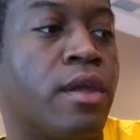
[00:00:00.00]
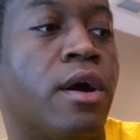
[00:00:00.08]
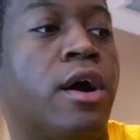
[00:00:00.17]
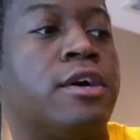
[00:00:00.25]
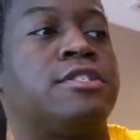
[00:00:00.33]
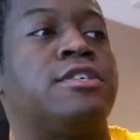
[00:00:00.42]

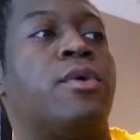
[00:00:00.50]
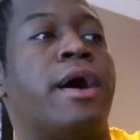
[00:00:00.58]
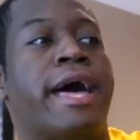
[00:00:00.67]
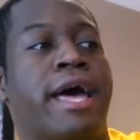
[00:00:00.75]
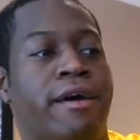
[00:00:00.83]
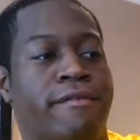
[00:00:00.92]
Also
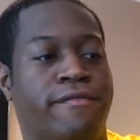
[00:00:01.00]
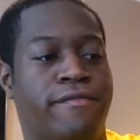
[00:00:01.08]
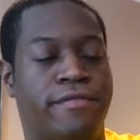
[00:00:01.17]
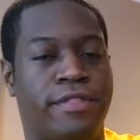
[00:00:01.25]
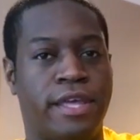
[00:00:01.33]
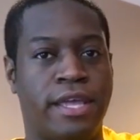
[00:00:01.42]
have
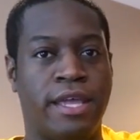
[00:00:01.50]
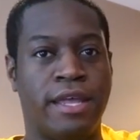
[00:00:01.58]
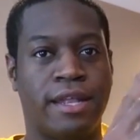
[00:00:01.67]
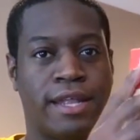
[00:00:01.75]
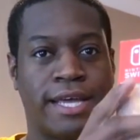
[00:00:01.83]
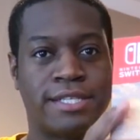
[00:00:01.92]
the
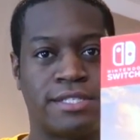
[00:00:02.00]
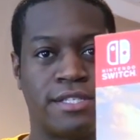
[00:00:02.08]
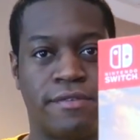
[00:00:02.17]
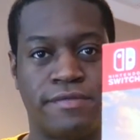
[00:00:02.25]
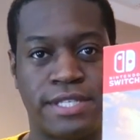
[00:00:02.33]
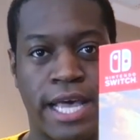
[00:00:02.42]
Legend
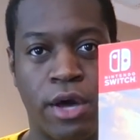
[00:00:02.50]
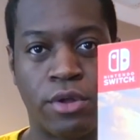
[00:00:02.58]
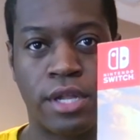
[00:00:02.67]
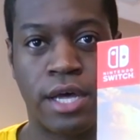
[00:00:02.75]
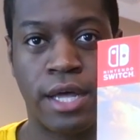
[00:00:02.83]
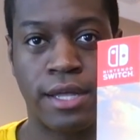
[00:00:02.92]
of
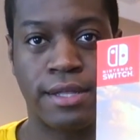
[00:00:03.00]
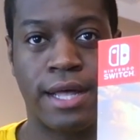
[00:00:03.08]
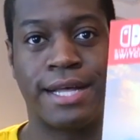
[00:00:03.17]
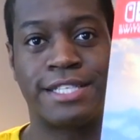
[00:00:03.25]
Zelda